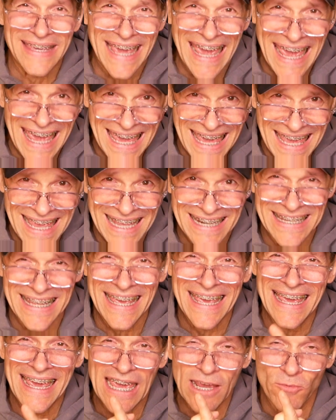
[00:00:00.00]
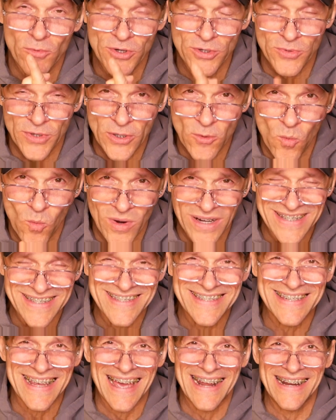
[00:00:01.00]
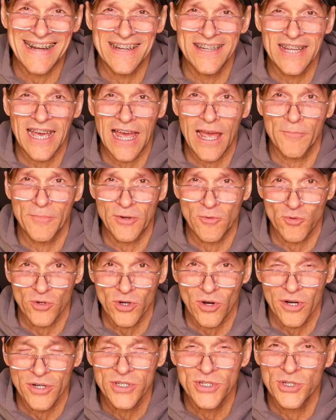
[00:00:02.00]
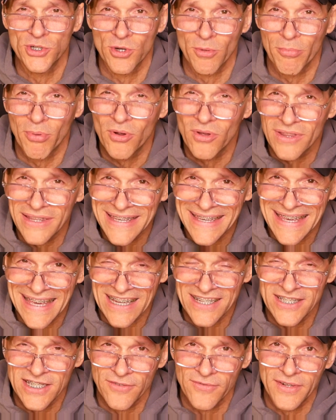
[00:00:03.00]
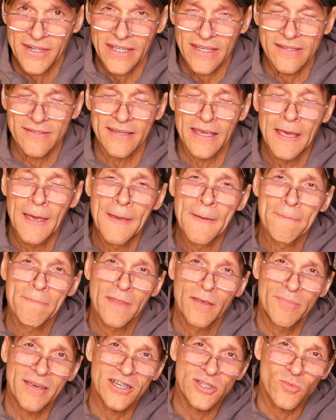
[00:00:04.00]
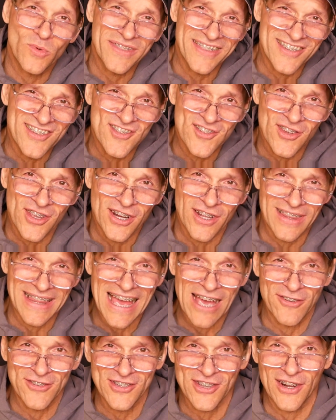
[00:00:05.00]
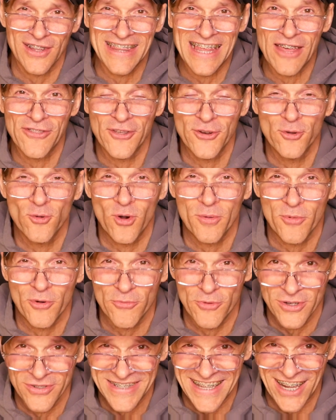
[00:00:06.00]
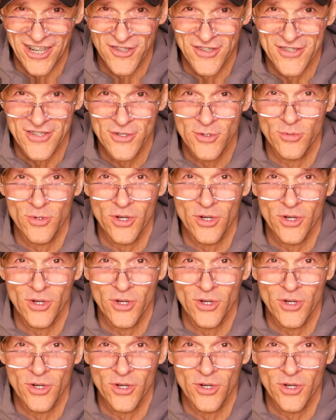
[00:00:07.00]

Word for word: hand and we're doing one side at a time in regards to your pulling activities because what this is going to allow is going to allow the normal rotations to